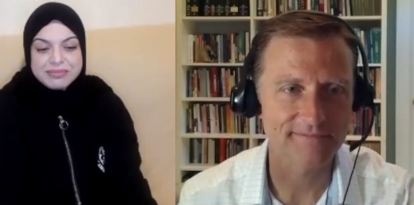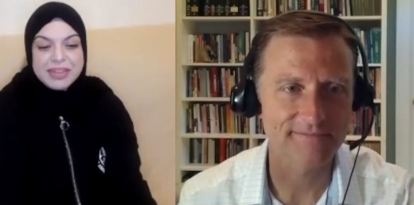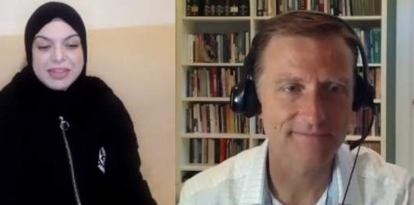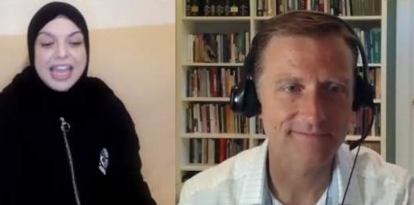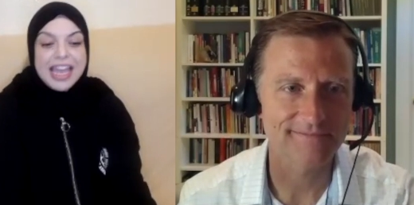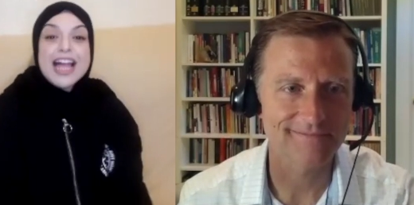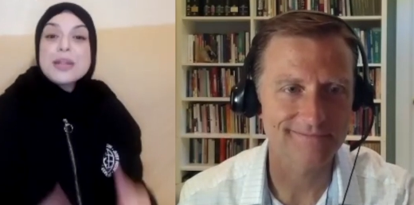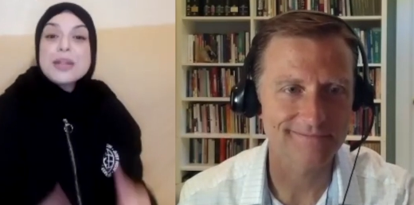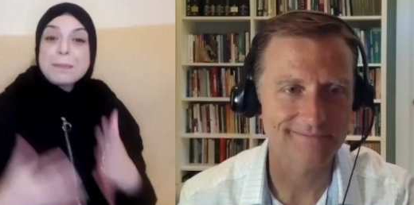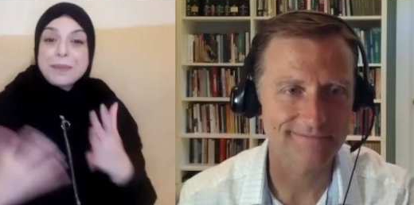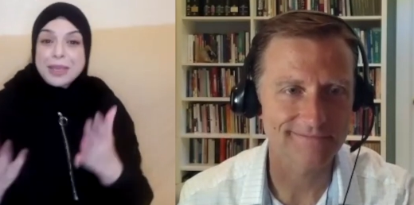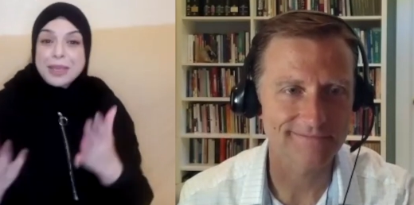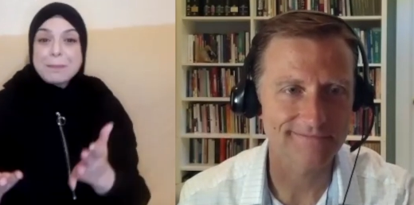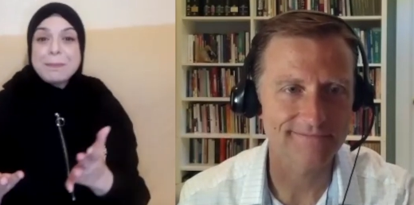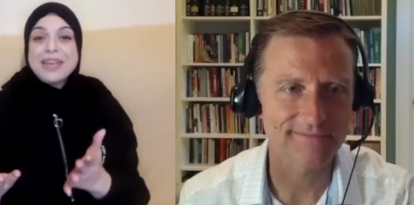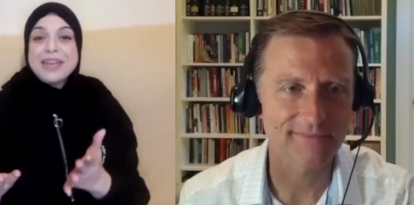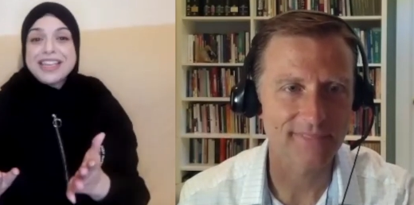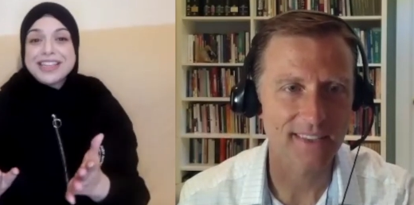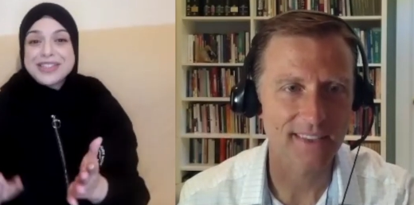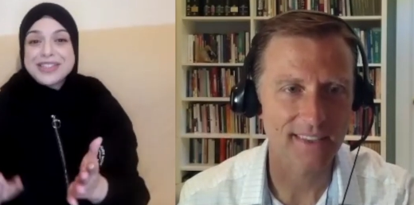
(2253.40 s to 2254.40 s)
Speaker 1: helping
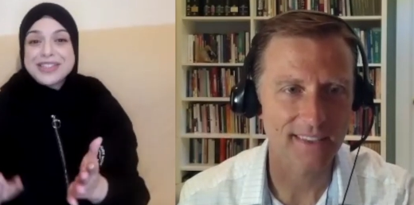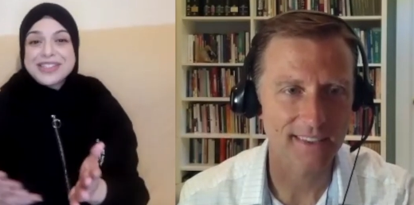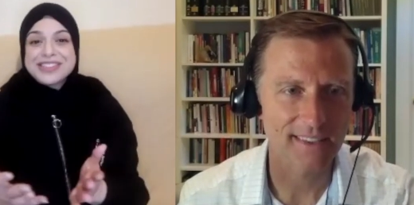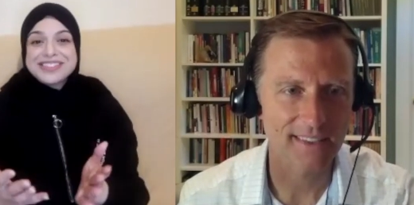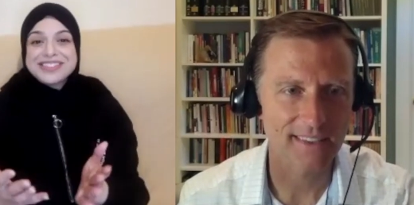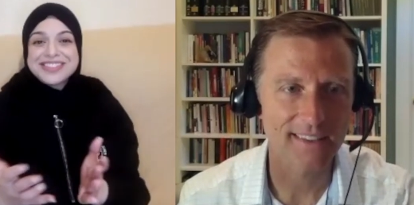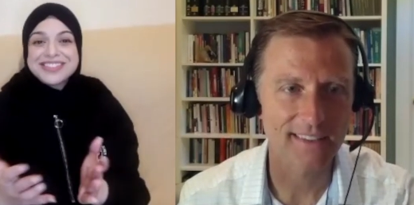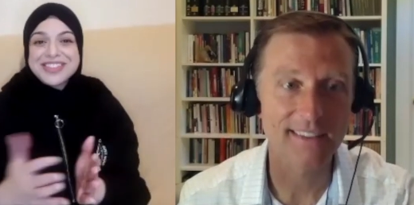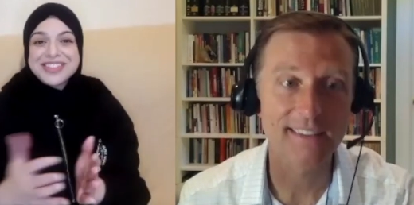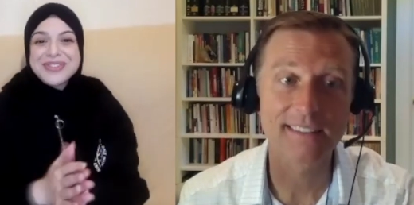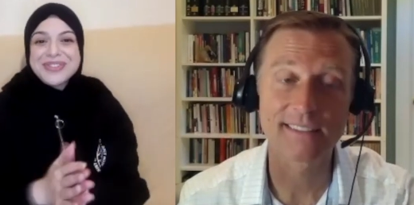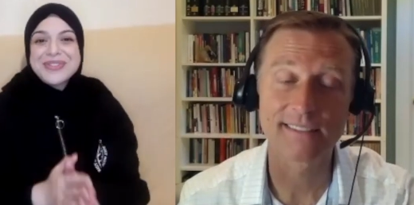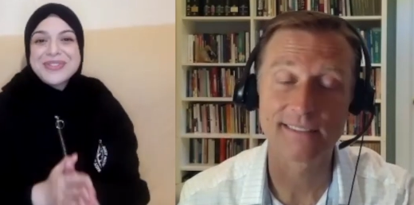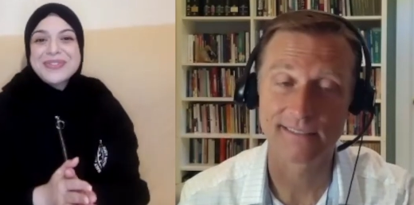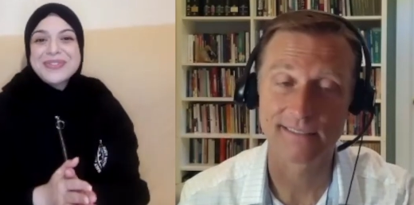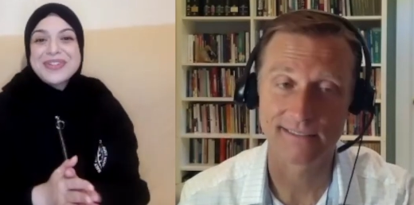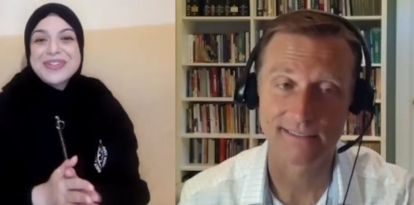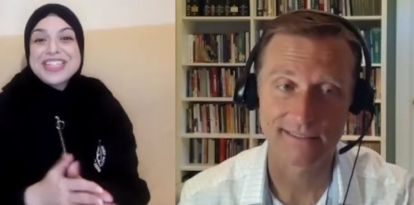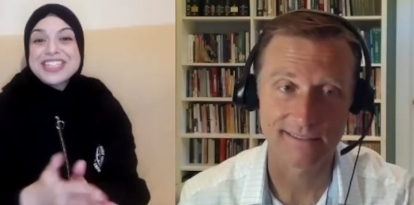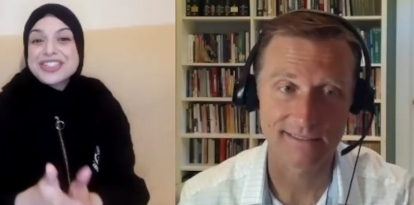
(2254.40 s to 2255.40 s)
me to
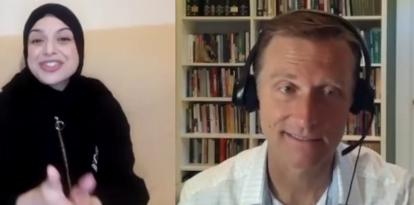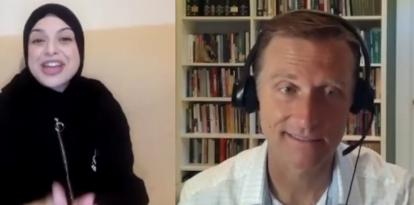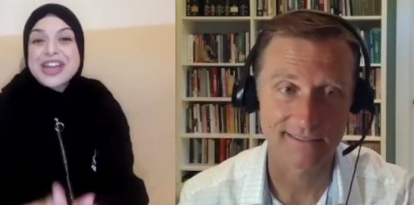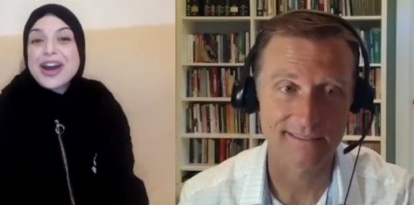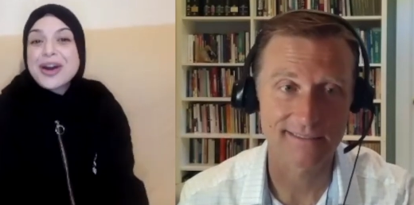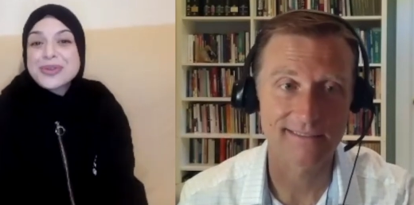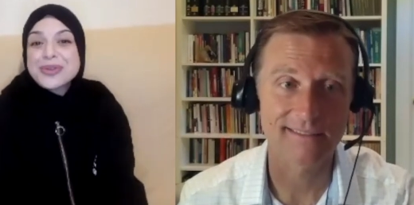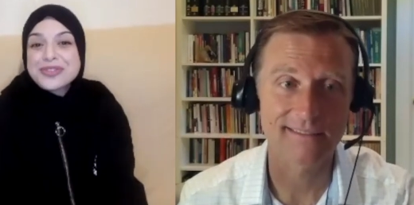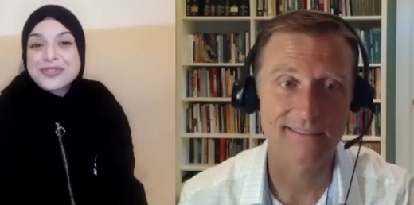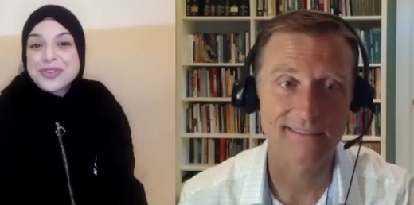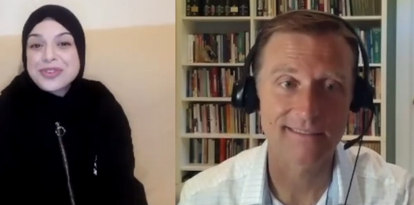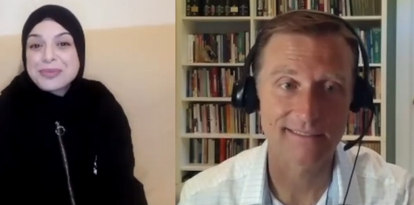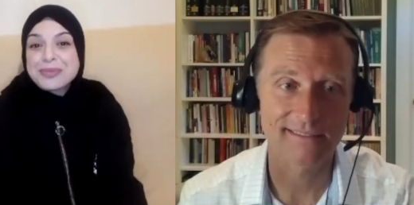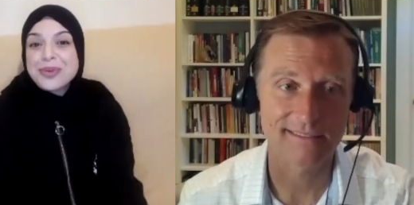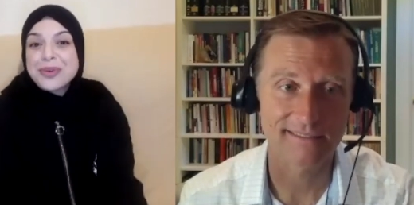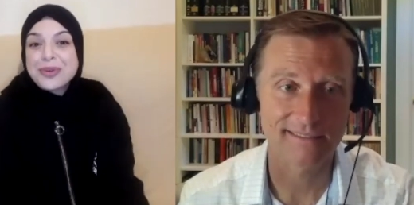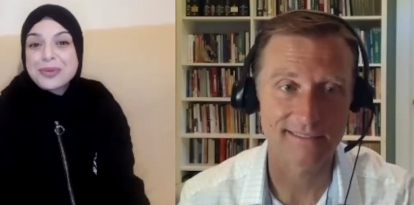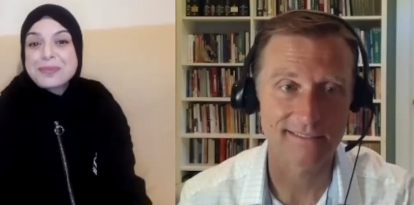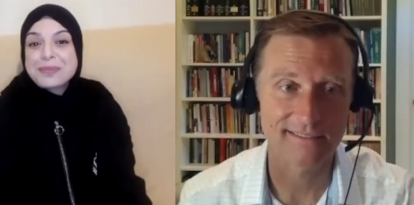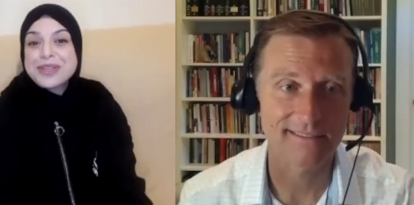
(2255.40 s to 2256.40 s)
reach out for more
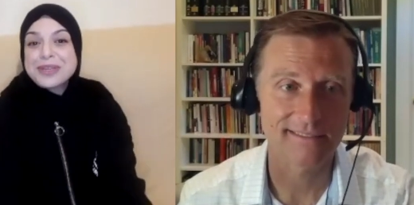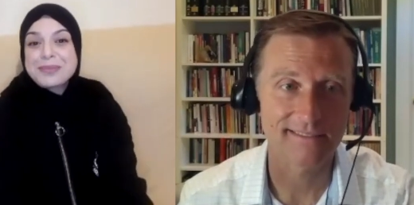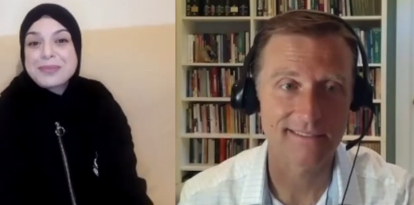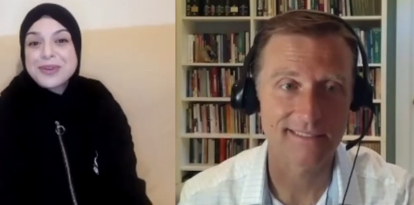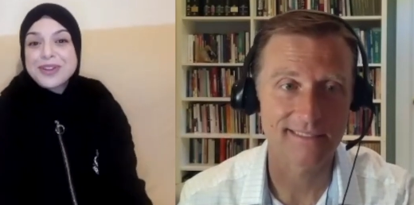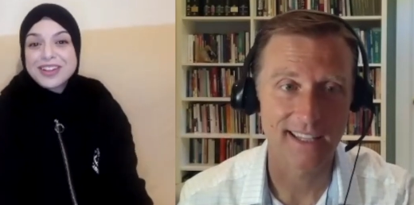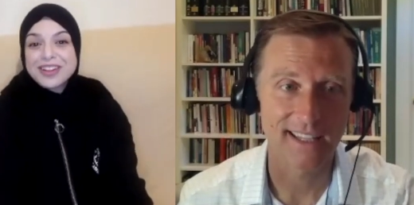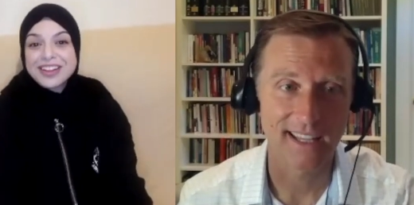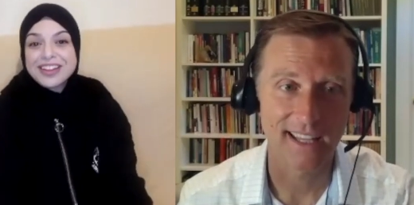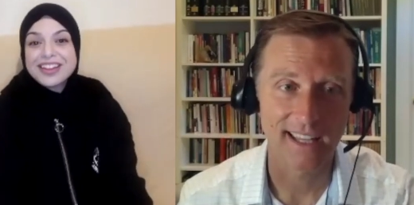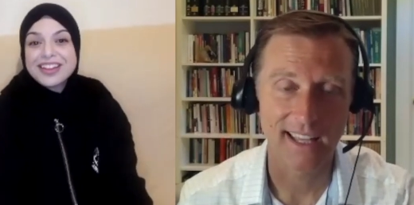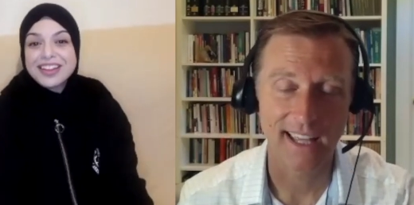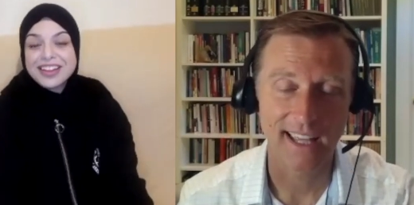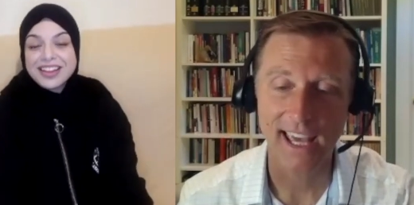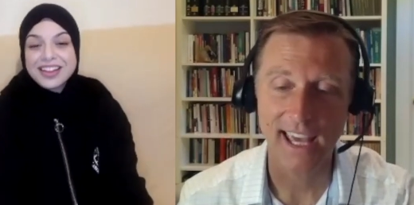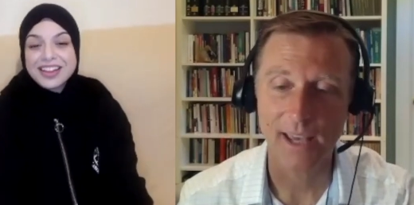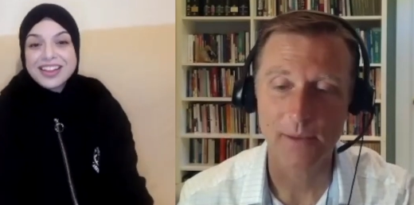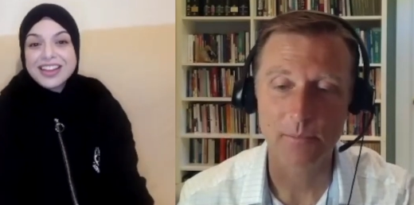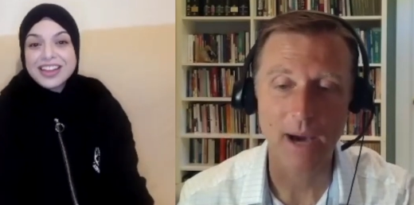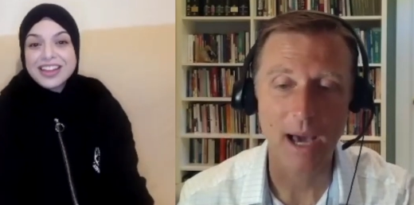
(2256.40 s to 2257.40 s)
people.
Speaker 2: Hey,
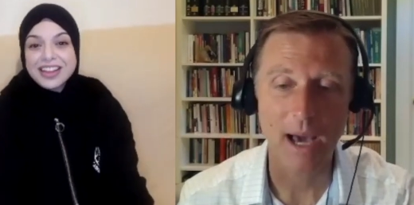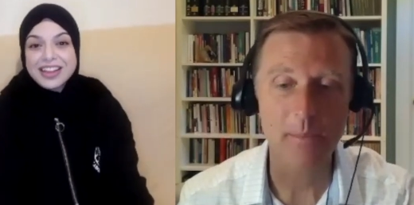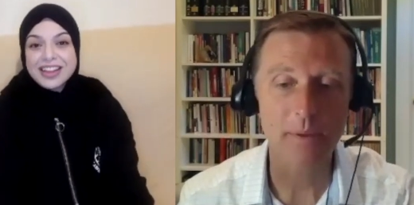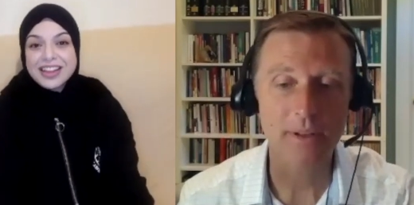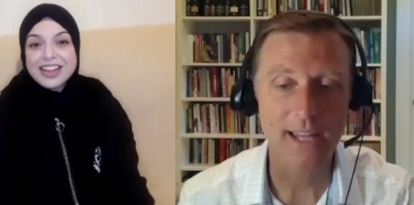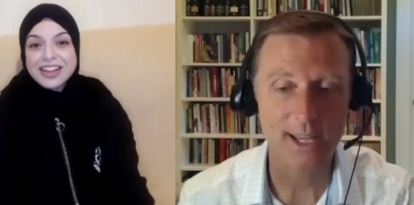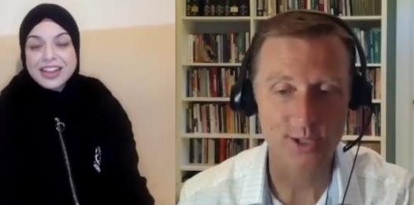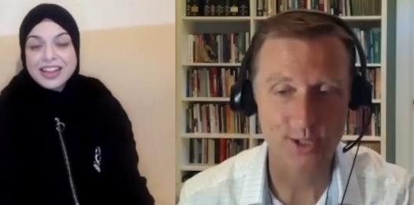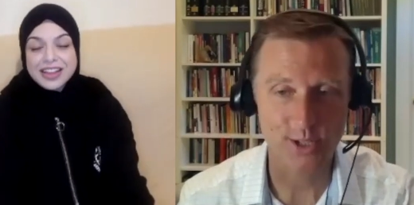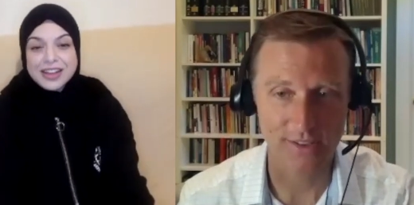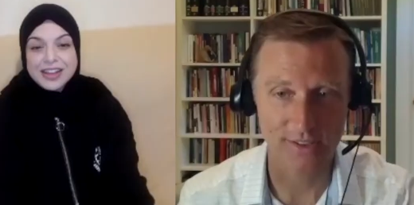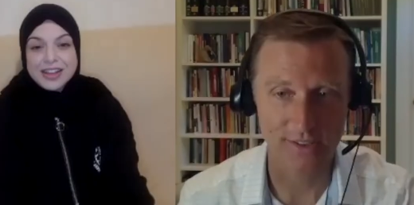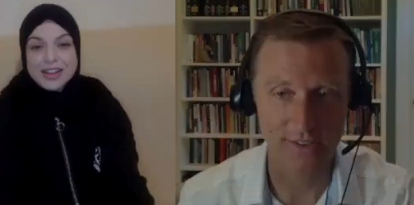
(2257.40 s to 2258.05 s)
my pleasure.